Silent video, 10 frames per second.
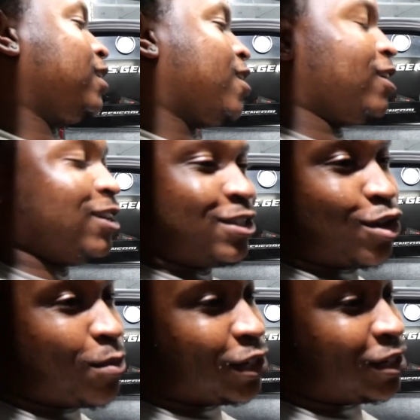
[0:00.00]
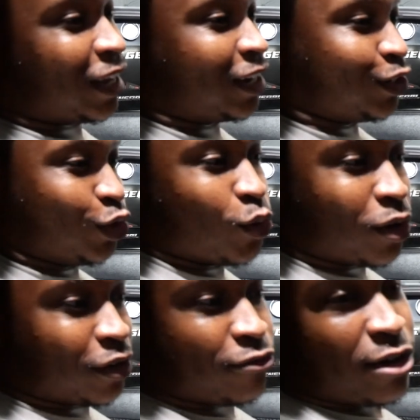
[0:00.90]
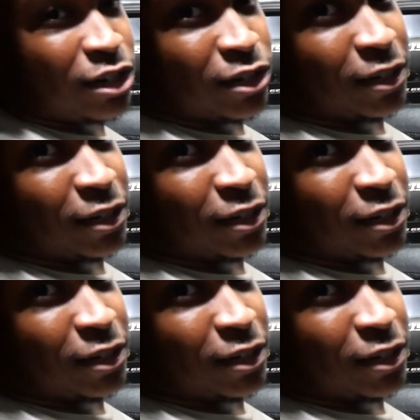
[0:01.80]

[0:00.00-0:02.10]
the car look so much like newer and fresher